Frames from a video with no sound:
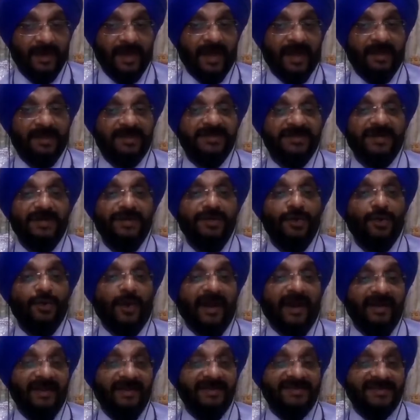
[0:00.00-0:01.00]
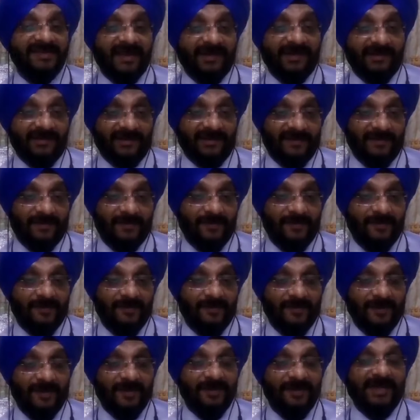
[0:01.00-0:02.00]
And it's a new IT sector
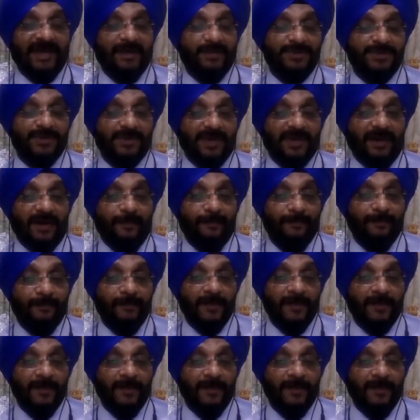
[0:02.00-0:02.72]
in times to come.